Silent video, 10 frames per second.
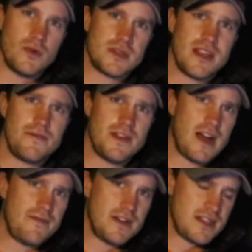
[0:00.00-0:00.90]
But 10 feet
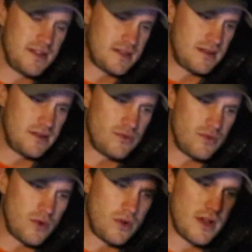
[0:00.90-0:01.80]
off, I saw this little
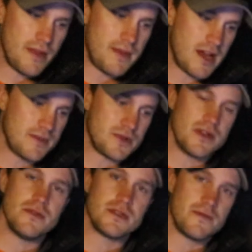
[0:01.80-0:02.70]
roll on the bottom, so I
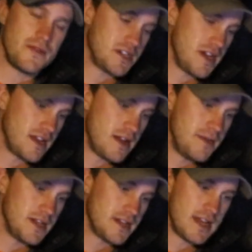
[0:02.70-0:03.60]
knew it was a fish kind of
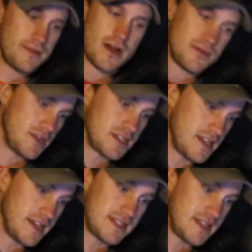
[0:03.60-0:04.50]
coming in tight to bottom. So I just
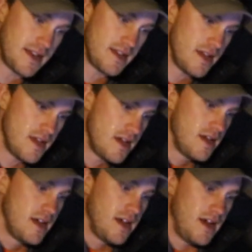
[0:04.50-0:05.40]
let it sit
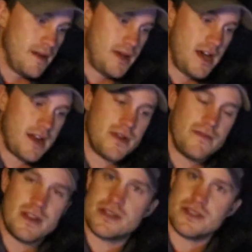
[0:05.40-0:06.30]
on bottom and
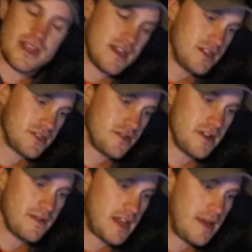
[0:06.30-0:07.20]
eventually, sure
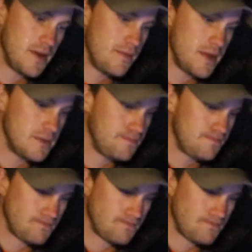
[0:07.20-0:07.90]
enough, came in and bit.